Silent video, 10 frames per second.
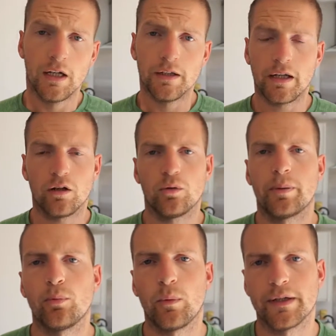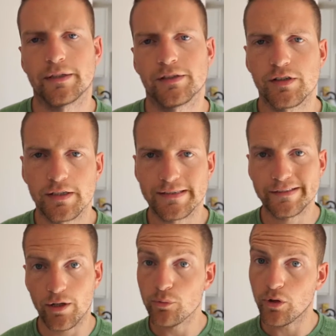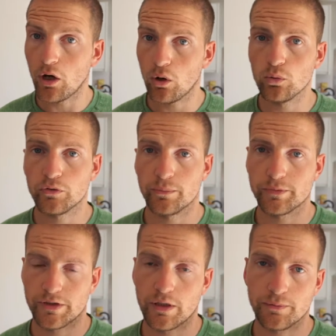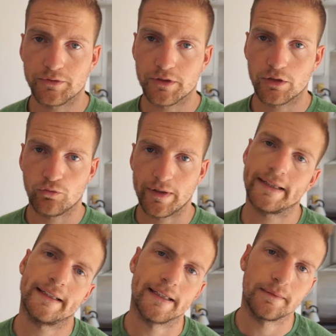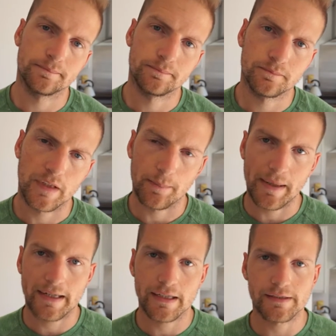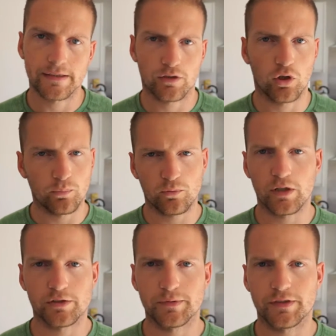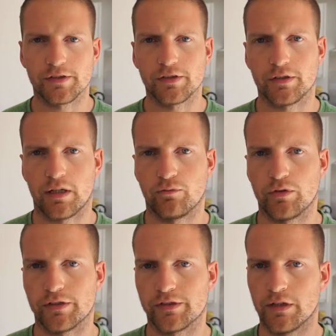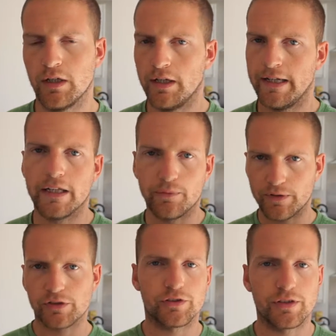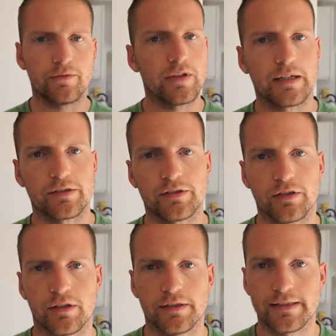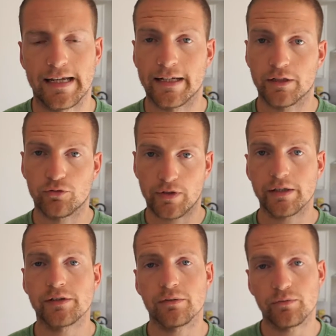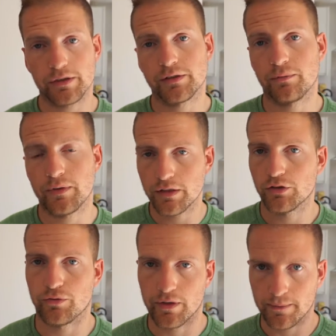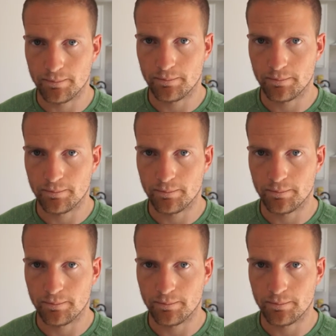Now, a lot of people when exercising don't hold themselves correctly. Their back is in a compromised position, they risk inefficiency of the exercise and a greater risk of injury.